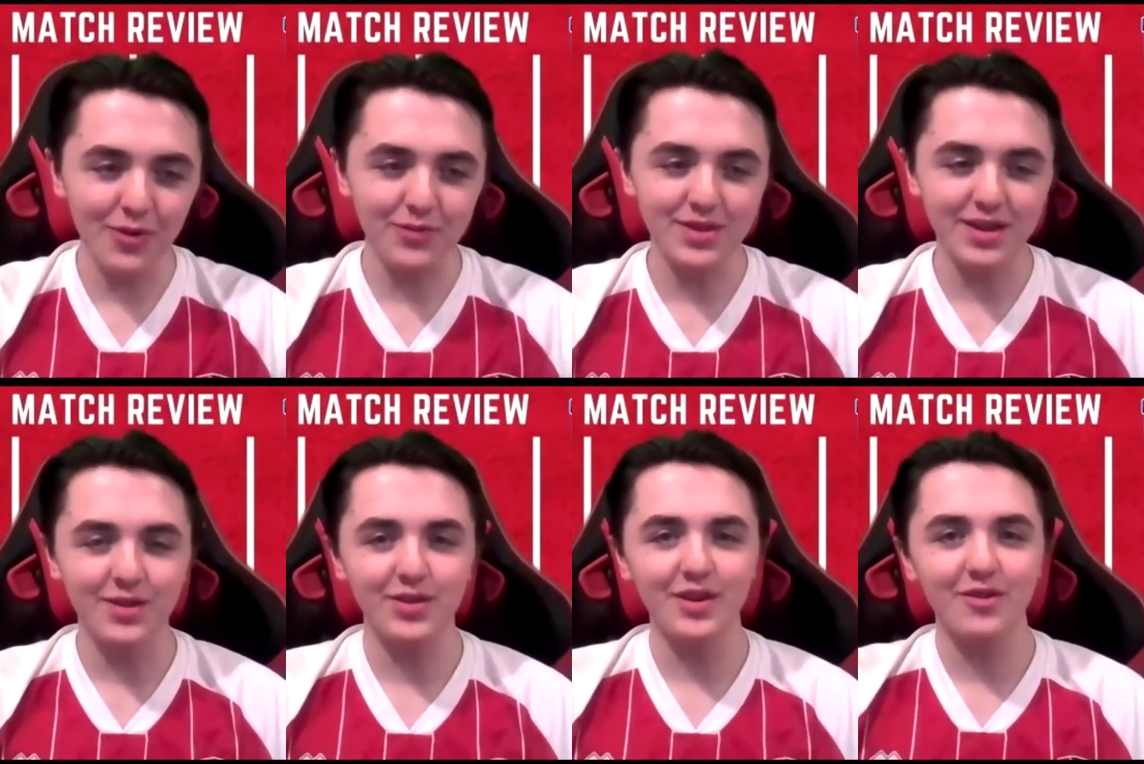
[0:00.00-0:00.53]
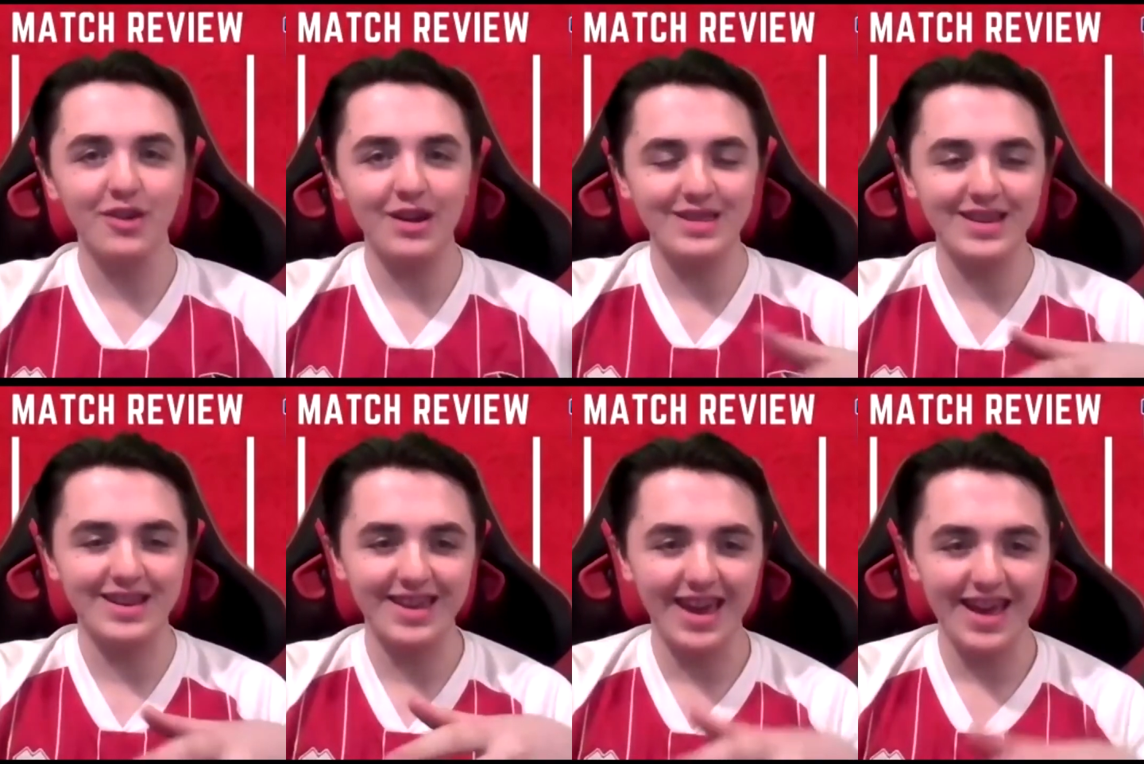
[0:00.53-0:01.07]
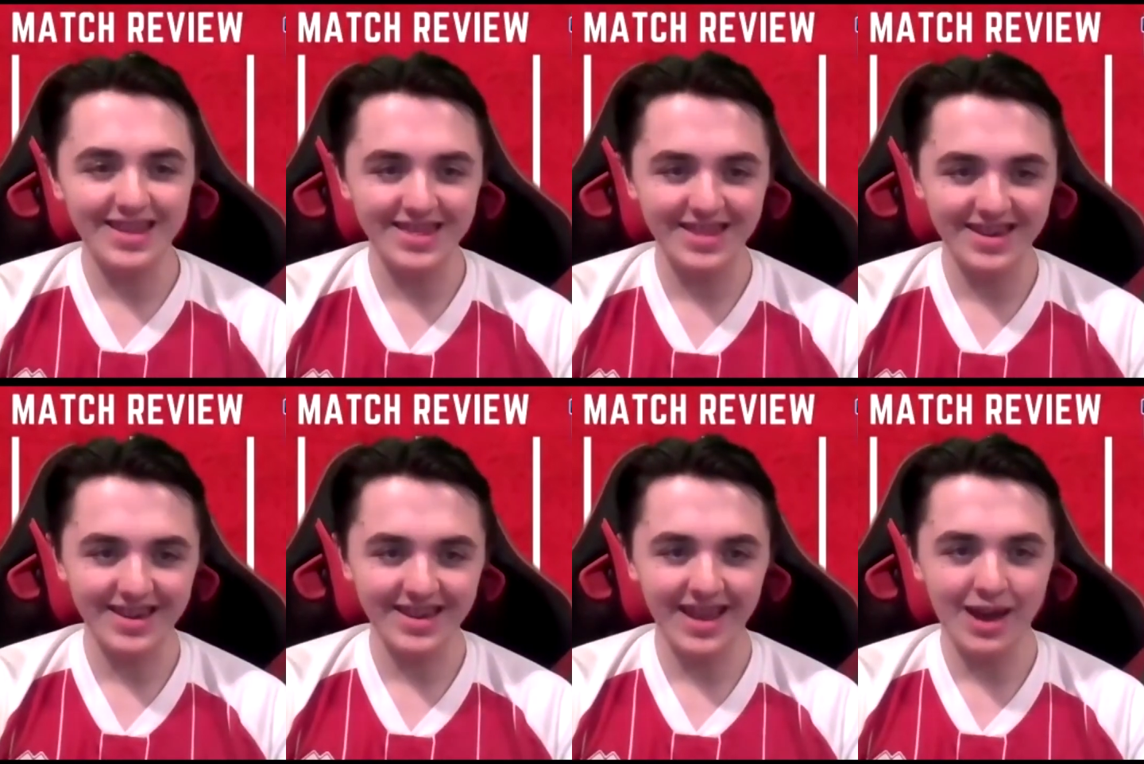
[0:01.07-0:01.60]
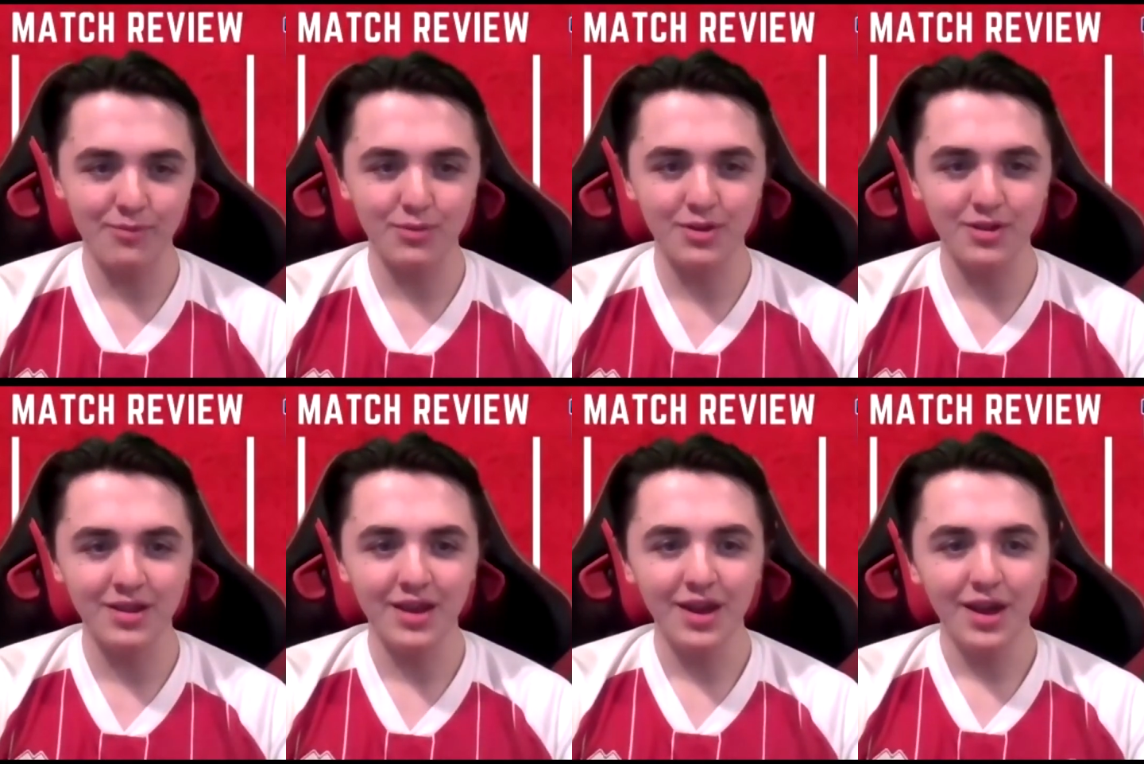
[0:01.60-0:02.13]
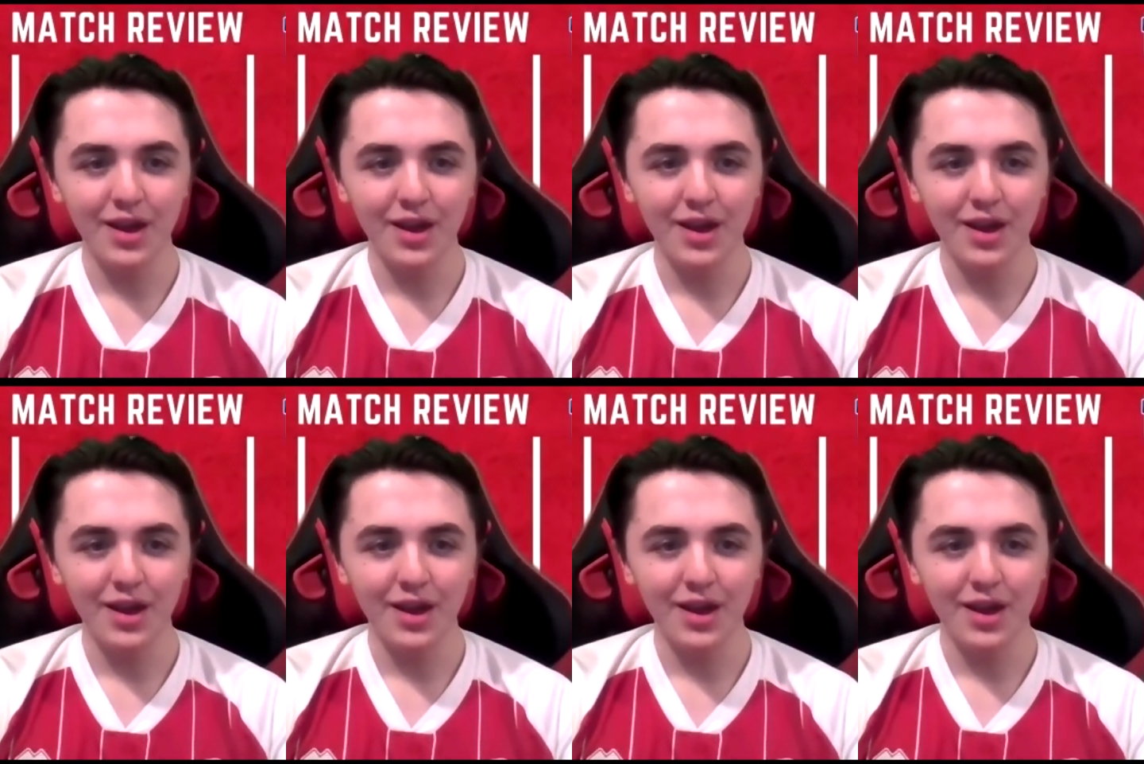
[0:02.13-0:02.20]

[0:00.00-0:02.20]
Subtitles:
Obviously, theoretically, anything can happen.